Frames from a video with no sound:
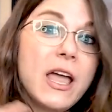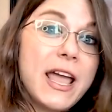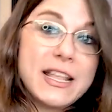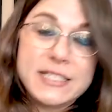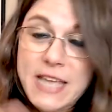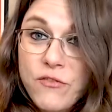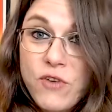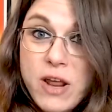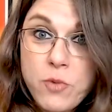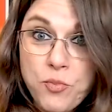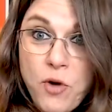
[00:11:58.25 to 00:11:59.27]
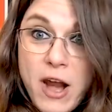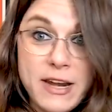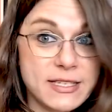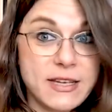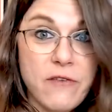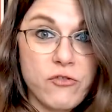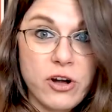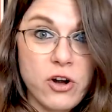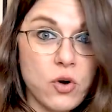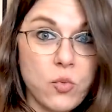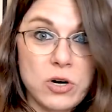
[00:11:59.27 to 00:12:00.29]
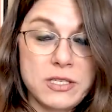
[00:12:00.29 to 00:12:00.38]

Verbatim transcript: instead of Rainbow Brite discovering her worst